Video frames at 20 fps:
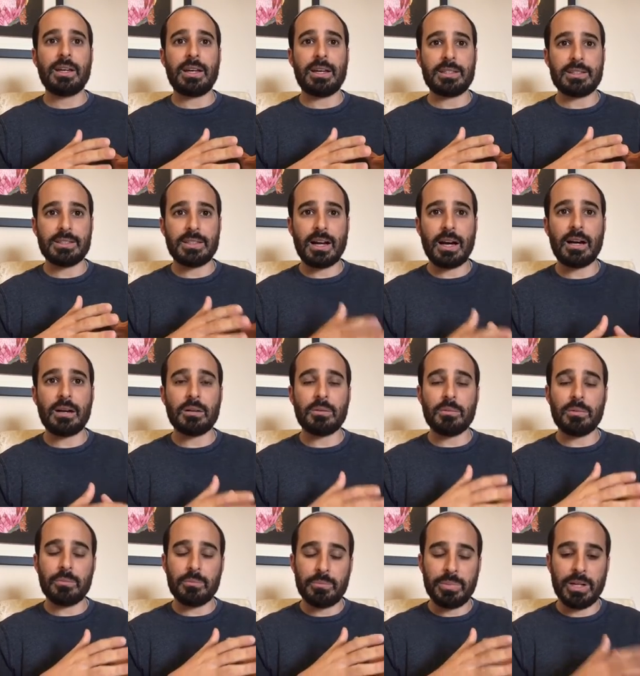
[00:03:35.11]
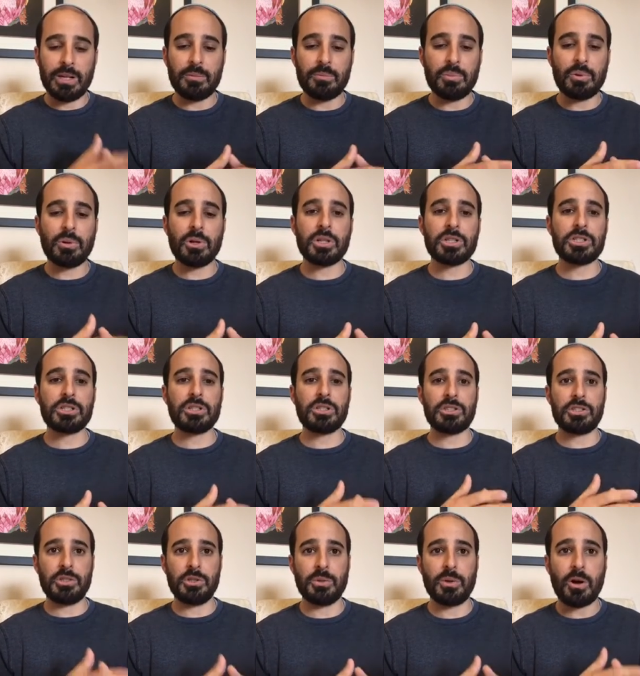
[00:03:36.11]
is not being pushed
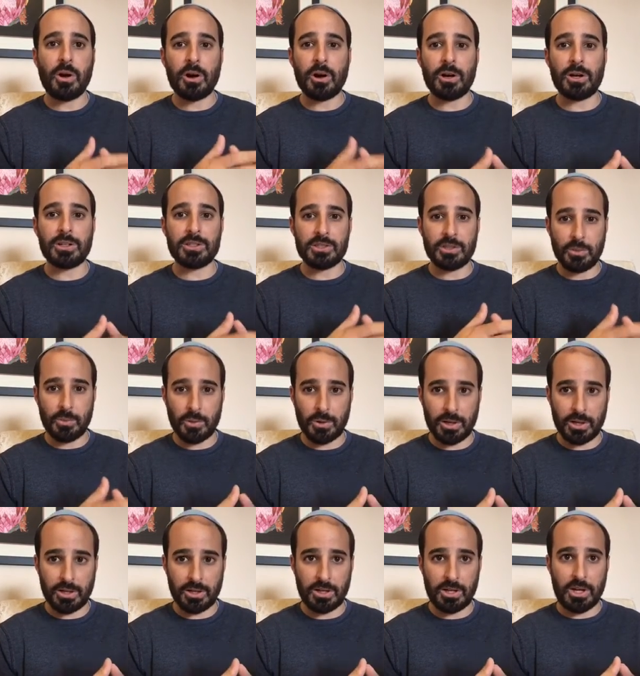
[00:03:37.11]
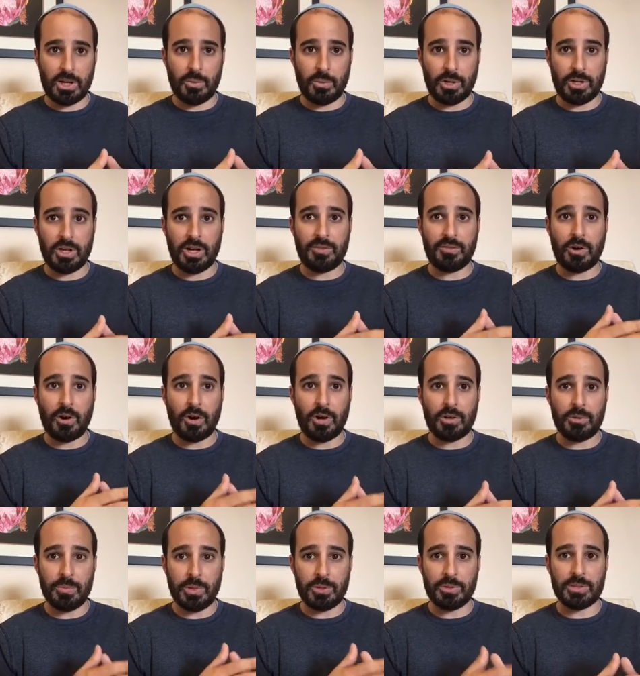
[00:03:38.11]
too hard to work when you have
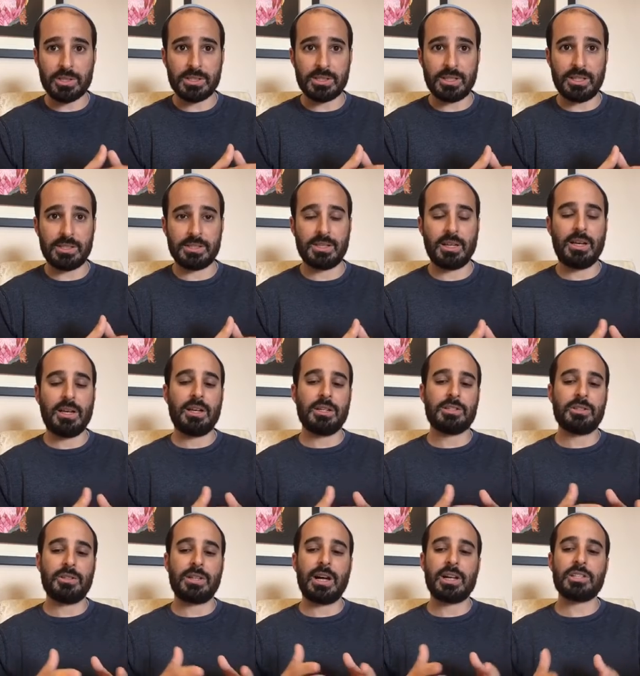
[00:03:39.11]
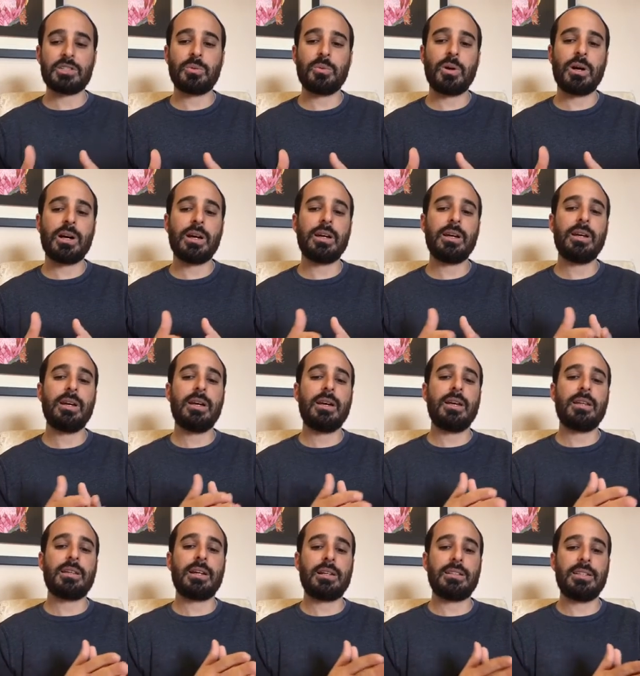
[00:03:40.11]
autoimmune disease. So that's why
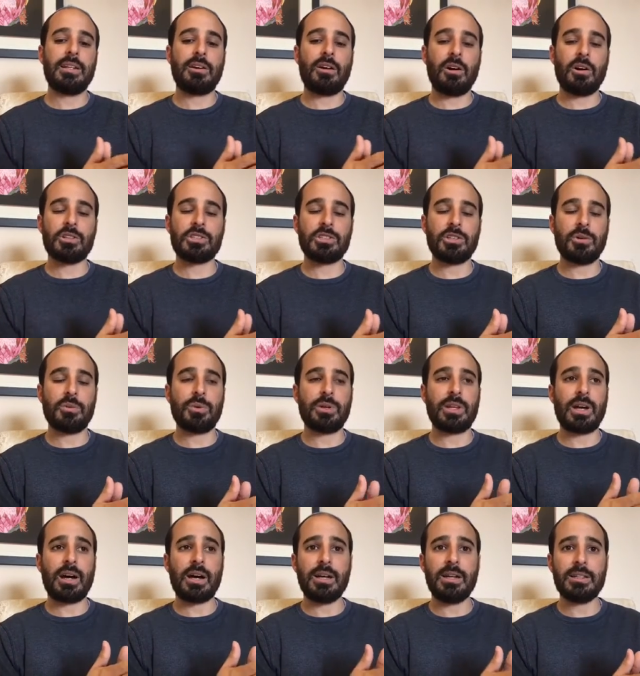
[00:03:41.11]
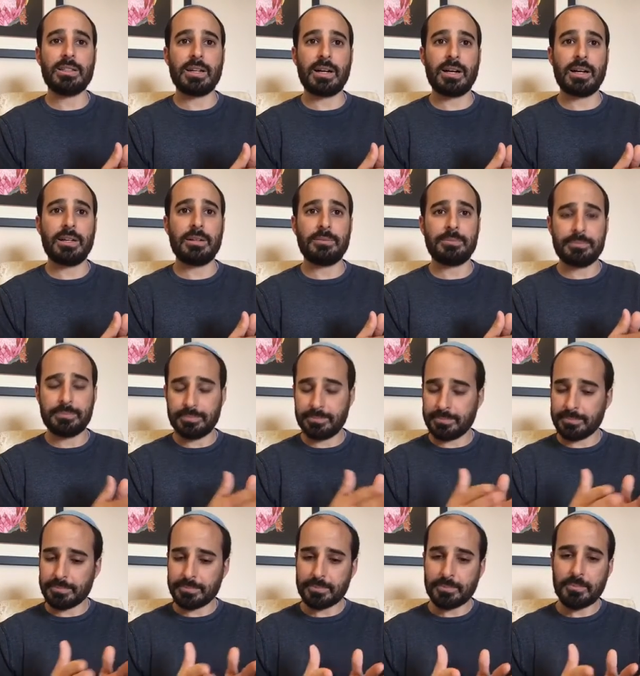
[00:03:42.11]
the idea also with iodine
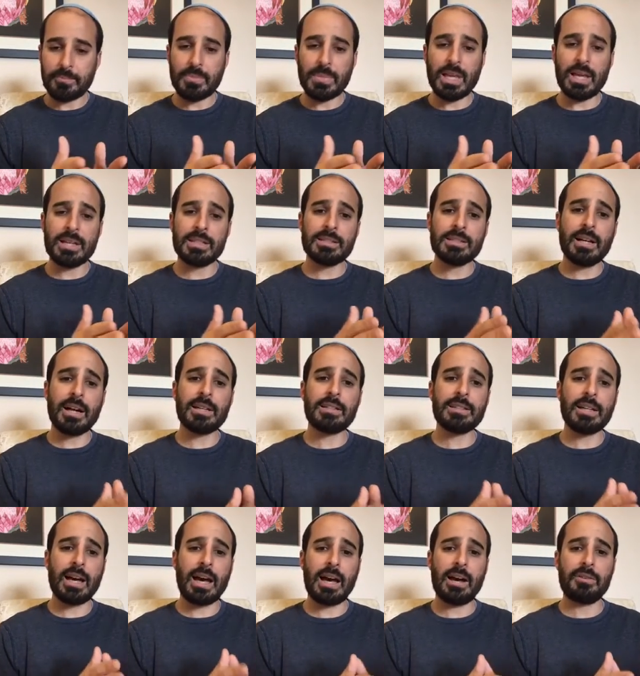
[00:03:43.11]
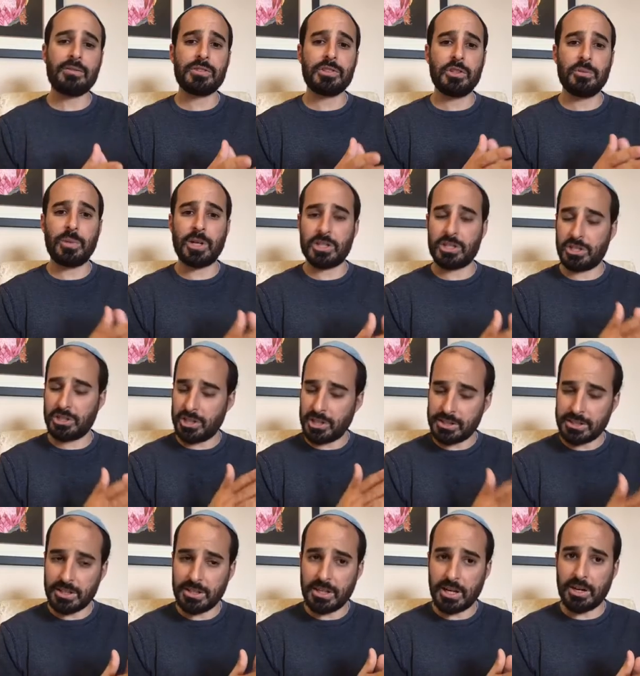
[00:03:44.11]
is not to have too much,
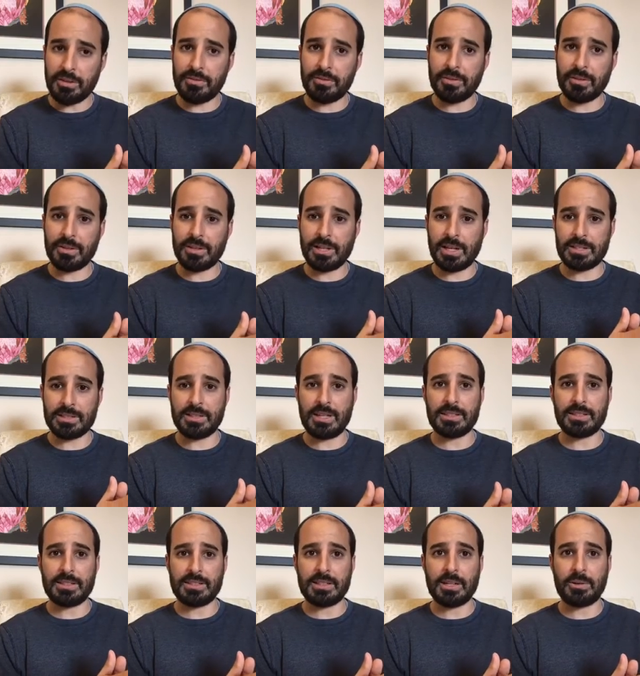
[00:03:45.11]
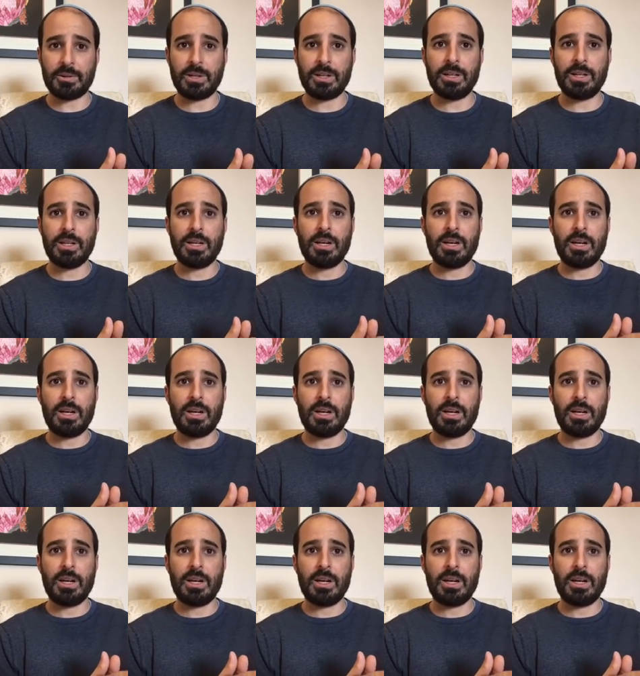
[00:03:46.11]
just enough that's necessary